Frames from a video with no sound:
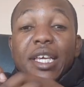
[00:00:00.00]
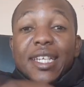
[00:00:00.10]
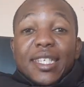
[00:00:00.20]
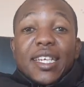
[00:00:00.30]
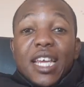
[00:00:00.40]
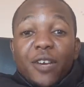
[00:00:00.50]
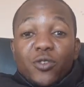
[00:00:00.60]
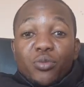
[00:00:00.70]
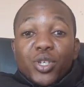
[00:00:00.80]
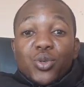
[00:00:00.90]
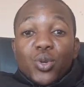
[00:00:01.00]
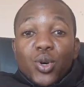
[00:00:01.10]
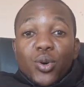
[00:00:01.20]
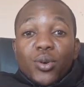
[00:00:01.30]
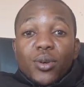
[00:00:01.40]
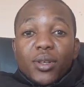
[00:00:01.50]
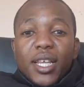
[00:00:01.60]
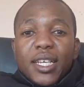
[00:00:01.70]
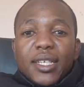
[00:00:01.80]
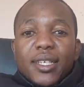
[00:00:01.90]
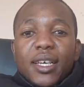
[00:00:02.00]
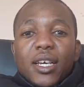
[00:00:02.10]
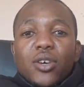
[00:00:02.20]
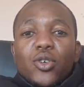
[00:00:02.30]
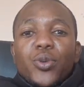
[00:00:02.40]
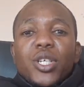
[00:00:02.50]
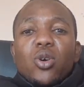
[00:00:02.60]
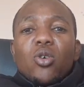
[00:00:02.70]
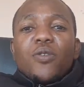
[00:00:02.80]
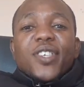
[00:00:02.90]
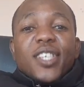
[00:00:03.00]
It doesn't have to be too long. That is, we talk of